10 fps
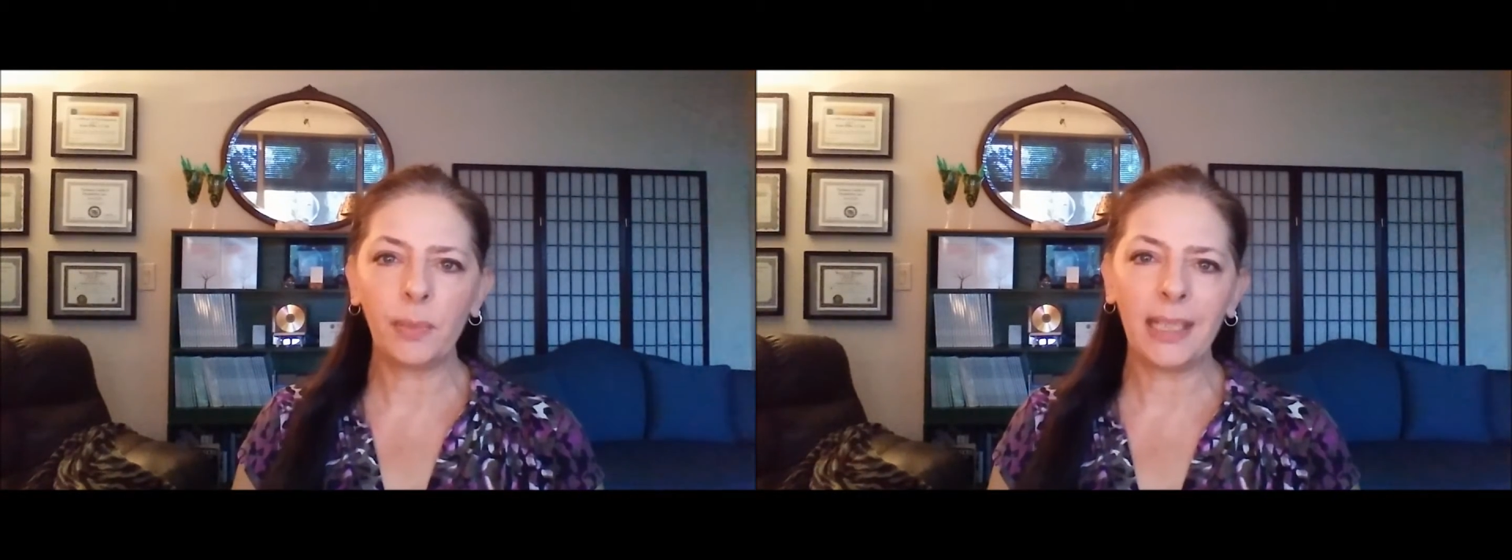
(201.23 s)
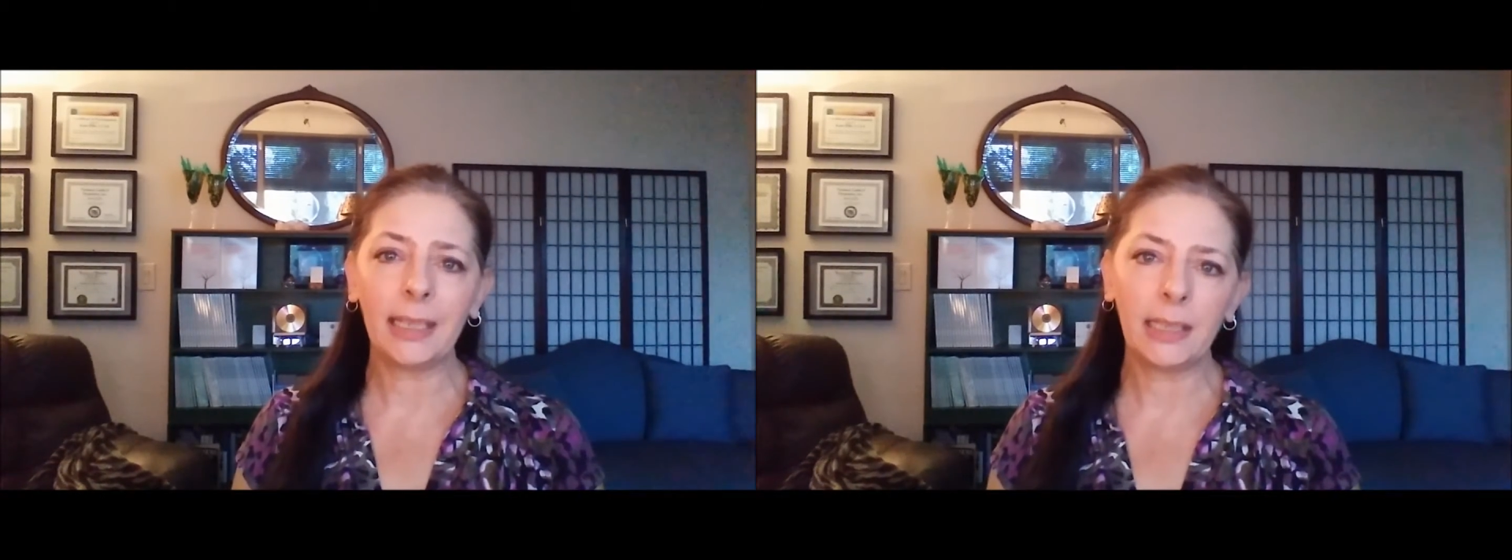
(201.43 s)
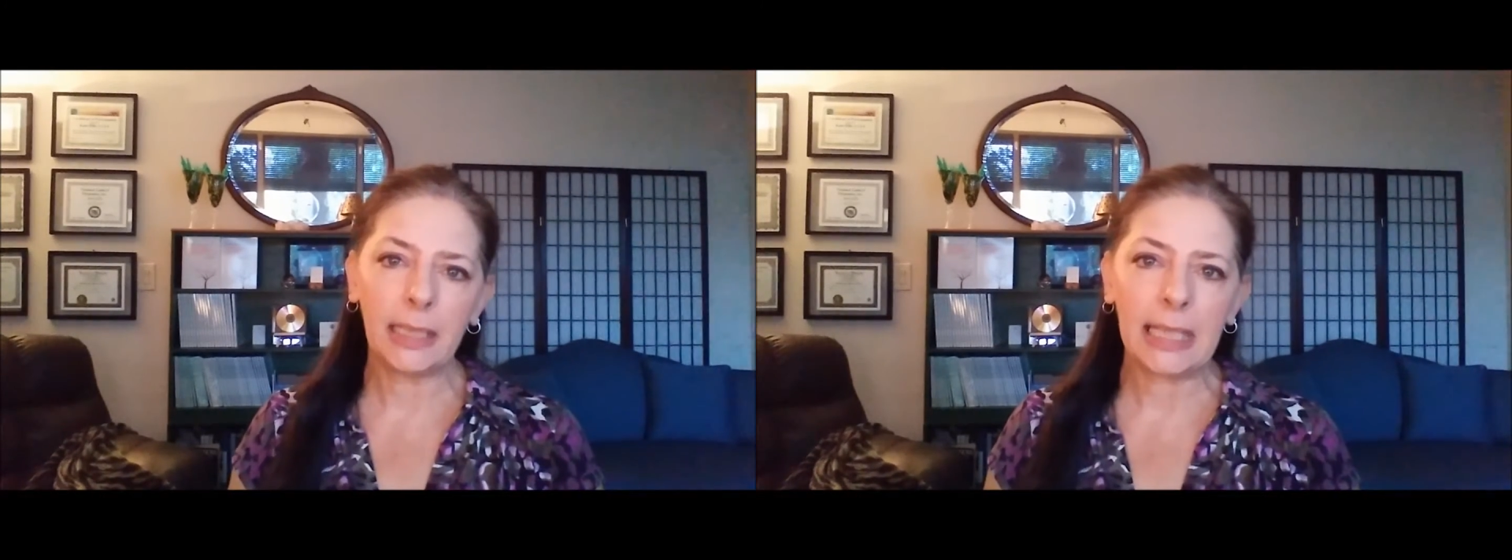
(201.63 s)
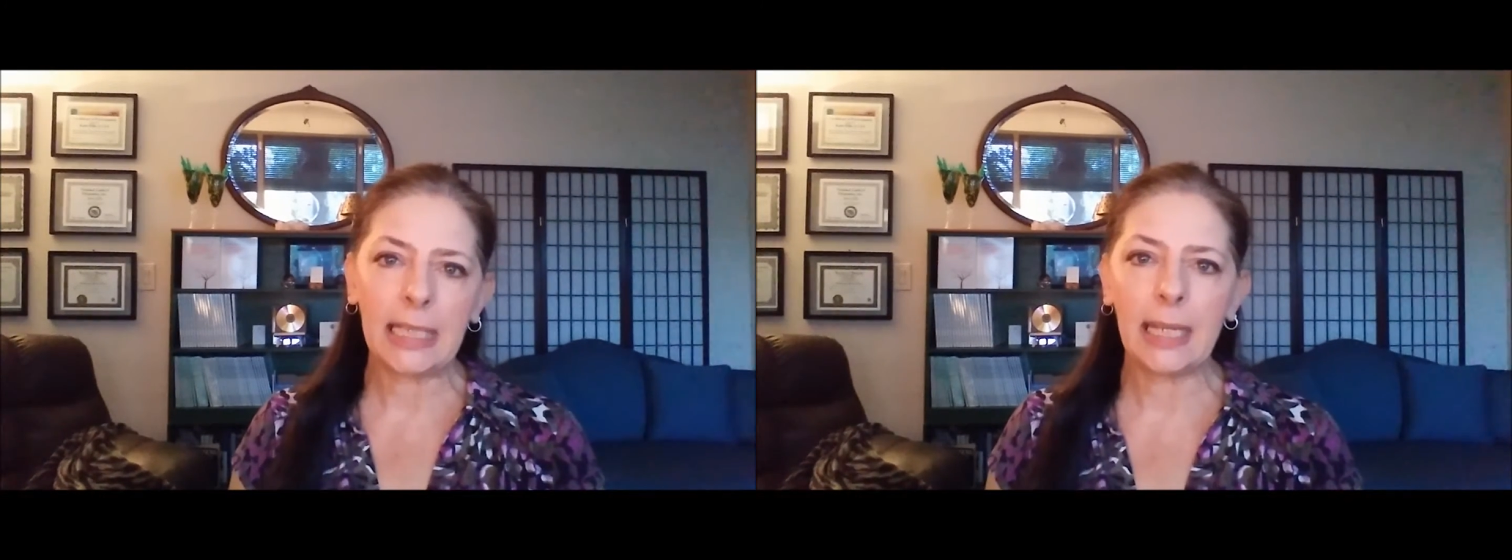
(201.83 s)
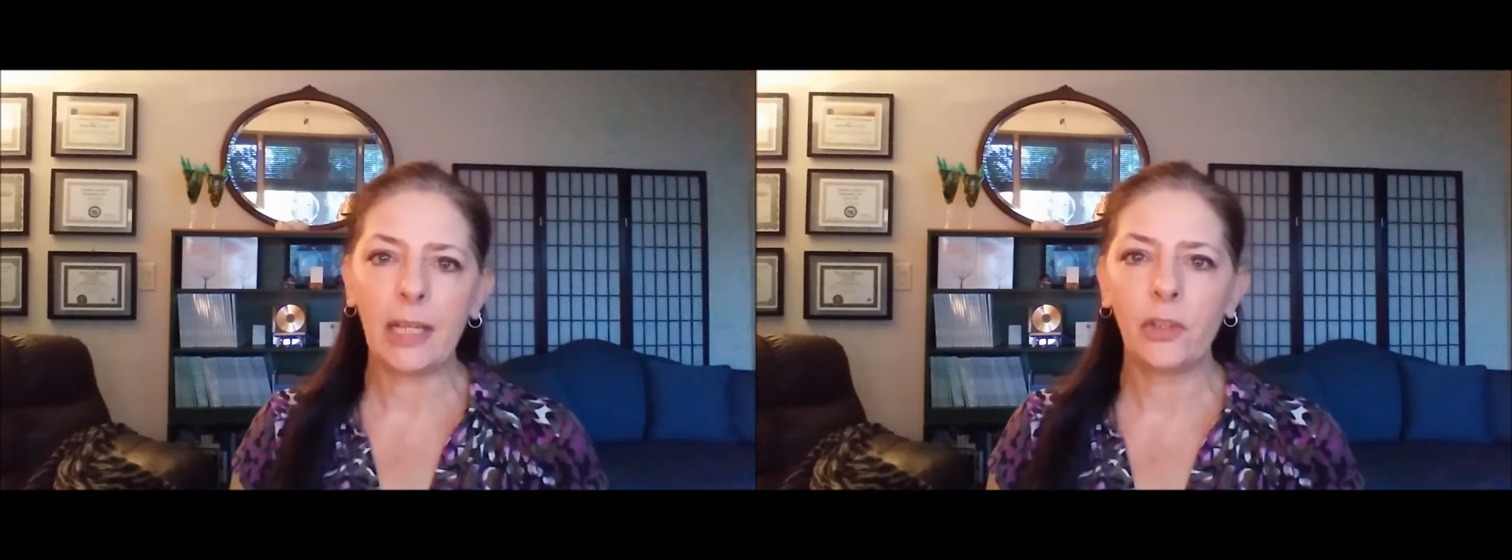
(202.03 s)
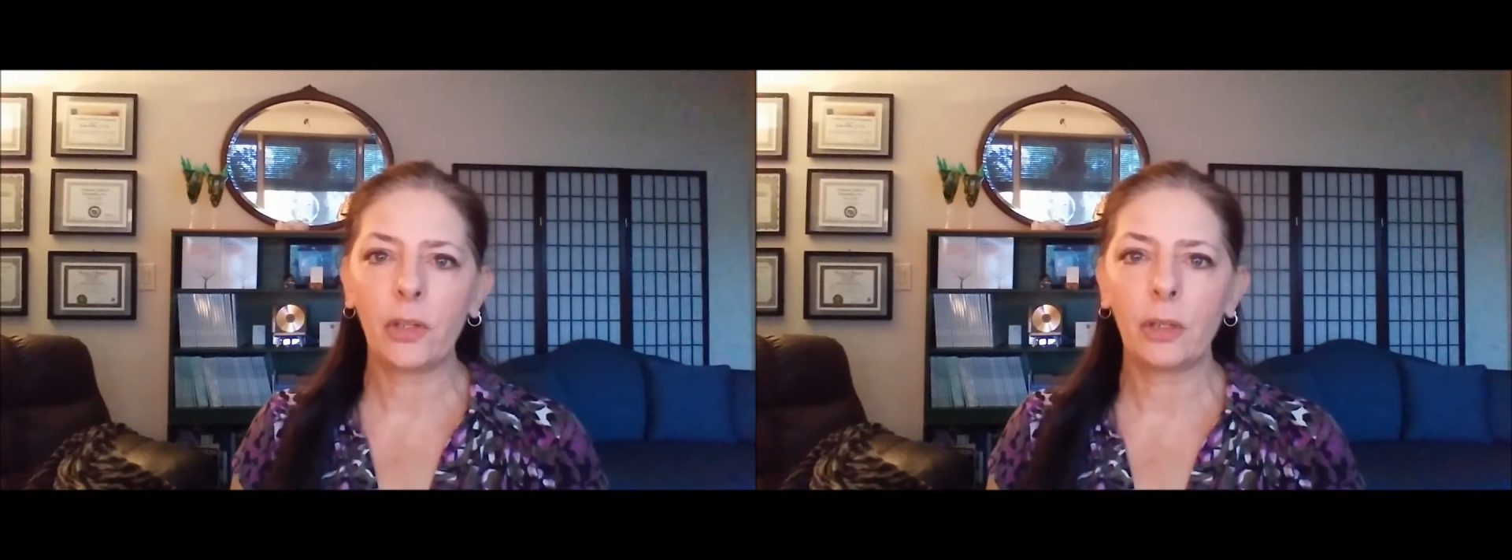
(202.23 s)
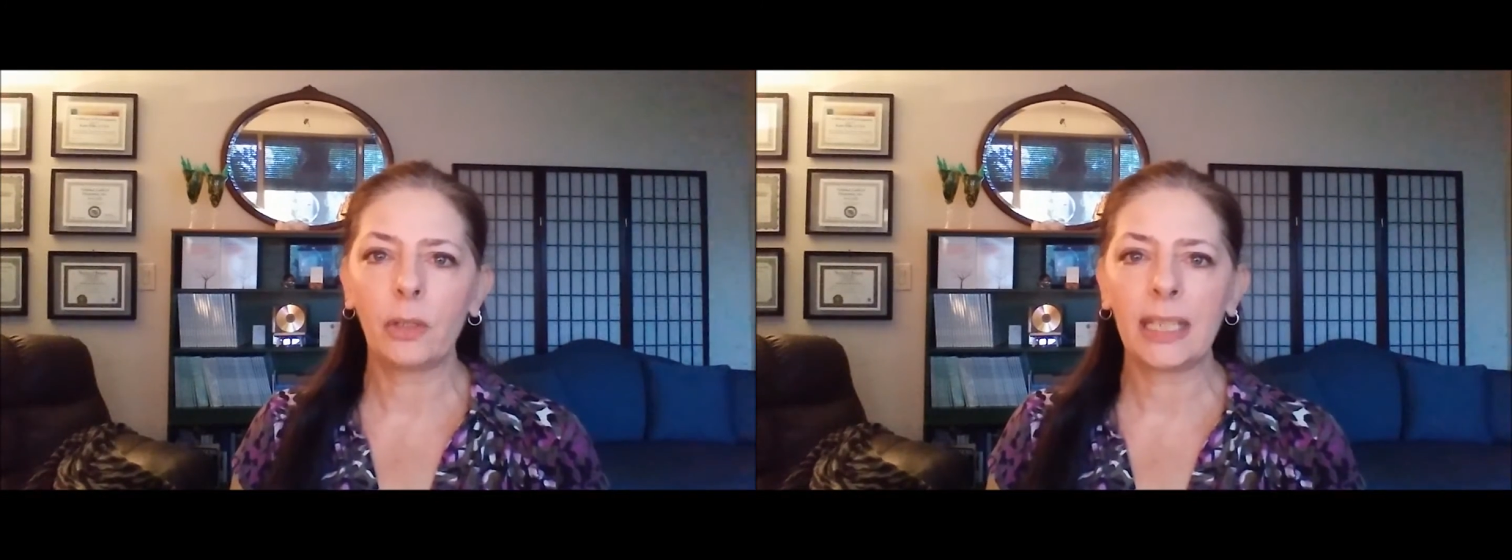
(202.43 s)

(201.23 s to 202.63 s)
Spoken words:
being a teenager,